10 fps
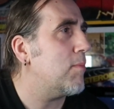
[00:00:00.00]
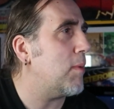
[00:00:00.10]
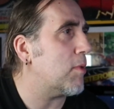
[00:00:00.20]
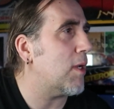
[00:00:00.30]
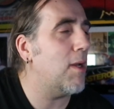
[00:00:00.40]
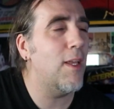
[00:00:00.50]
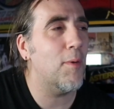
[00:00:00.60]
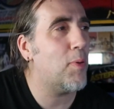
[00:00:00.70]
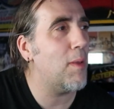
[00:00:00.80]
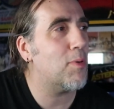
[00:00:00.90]
People
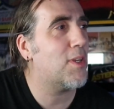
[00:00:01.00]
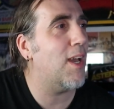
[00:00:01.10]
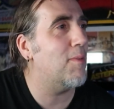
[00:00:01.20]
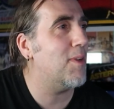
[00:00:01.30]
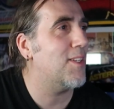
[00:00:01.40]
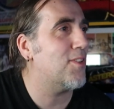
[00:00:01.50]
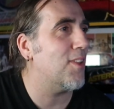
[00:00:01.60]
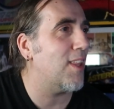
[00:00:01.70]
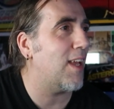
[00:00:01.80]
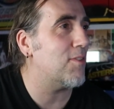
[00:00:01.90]
come, people come into
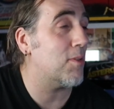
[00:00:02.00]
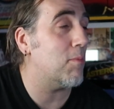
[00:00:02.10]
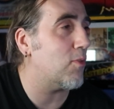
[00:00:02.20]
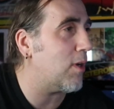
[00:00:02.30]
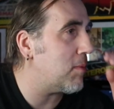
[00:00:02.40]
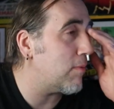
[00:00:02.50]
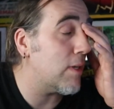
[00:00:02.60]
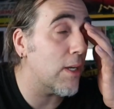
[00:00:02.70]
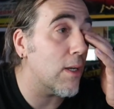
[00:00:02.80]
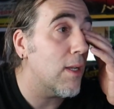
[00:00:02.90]
the live stream before I'm even
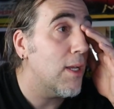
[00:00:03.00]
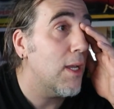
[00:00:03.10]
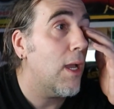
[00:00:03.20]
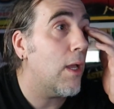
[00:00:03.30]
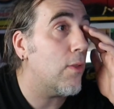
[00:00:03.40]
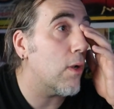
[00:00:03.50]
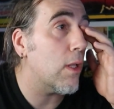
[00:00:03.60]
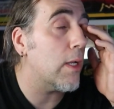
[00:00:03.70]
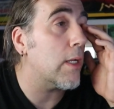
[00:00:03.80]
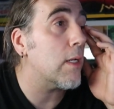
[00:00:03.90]
here, and they're
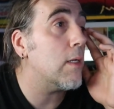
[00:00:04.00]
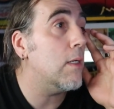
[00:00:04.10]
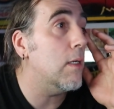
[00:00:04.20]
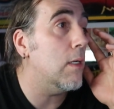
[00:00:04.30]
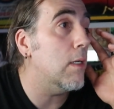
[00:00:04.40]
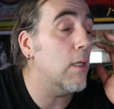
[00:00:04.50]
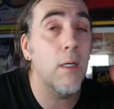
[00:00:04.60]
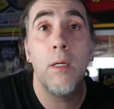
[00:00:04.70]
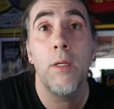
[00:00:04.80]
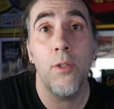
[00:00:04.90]
like,
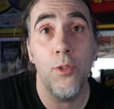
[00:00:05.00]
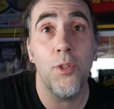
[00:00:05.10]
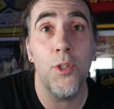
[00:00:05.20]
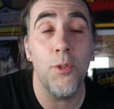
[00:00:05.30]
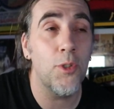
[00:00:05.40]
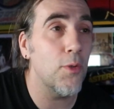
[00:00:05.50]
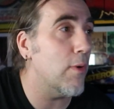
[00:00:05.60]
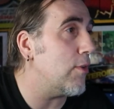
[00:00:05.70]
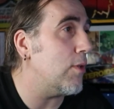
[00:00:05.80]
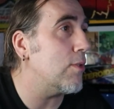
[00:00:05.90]
"Uh, you used to do shoe
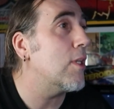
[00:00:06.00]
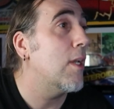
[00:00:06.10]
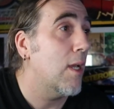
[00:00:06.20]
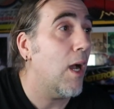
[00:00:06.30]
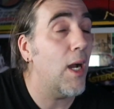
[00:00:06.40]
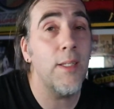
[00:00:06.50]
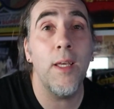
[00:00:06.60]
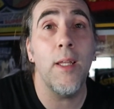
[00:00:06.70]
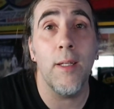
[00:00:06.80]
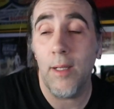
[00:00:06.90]
reviews." I
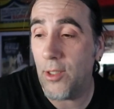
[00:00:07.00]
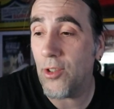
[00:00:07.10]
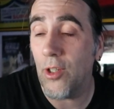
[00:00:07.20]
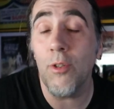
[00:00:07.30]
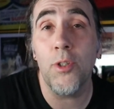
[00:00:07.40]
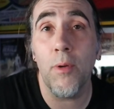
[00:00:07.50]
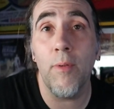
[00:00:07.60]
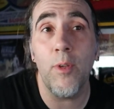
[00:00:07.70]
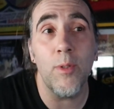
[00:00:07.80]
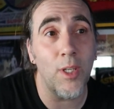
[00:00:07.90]
did. I used to do shoe
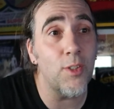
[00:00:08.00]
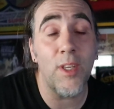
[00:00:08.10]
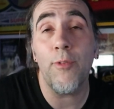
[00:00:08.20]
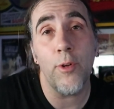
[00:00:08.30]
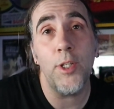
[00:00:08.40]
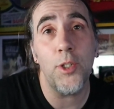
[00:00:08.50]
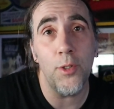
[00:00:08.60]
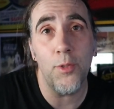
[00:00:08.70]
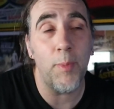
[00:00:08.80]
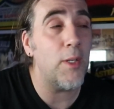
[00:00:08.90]
reviews. I used to get free
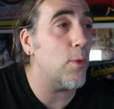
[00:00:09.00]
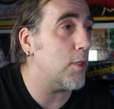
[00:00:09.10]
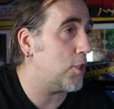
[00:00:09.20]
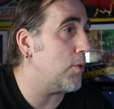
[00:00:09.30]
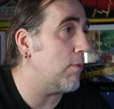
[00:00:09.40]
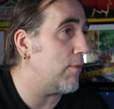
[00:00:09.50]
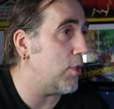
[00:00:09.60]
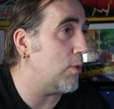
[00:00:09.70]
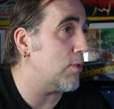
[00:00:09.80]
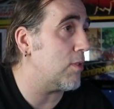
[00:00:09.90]
shoes by doing shoe
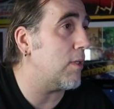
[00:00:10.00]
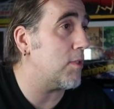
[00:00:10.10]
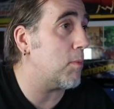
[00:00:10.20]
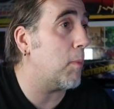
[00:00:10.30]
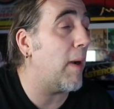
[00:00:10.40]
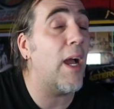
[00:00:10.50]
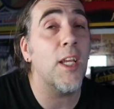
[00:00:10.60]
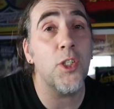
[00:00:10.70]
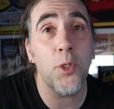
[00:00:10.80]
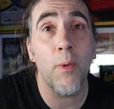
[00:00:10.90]
reviews. Uh, some of
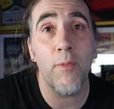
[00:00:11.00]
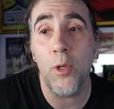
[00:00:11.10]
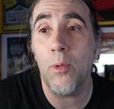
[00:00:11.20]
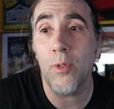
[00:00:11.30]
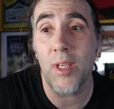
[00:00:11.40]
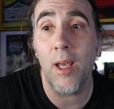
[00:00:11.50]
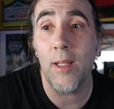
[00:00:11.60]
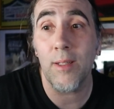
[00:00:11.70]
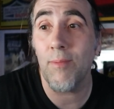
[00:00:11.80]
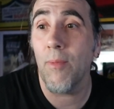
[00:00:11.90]
my shoe reviews
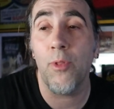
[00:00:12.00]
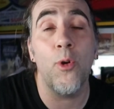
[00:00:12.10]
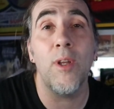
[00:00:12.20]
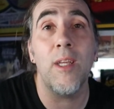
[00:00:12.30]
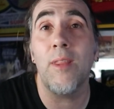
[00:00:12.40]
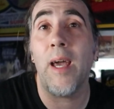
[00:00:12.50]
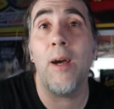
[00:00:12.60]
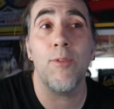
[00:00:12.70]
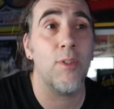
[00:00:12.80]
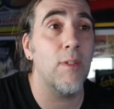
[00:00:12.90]
got thirty
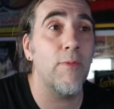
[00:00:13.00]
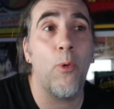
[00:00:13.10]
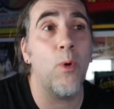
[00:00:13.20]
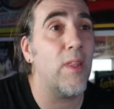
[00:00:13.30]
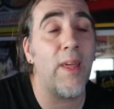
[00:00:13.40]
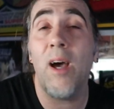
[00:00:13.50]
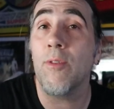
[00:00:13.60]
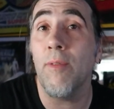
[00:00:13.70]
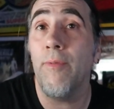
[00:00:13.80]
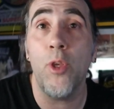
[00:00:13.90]
thousand, forty
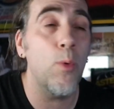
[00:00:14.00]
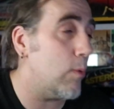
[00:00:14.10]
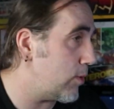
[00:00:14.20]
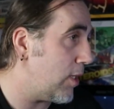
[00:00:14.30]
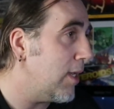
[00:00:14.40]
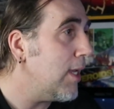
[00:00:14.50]
thousand views.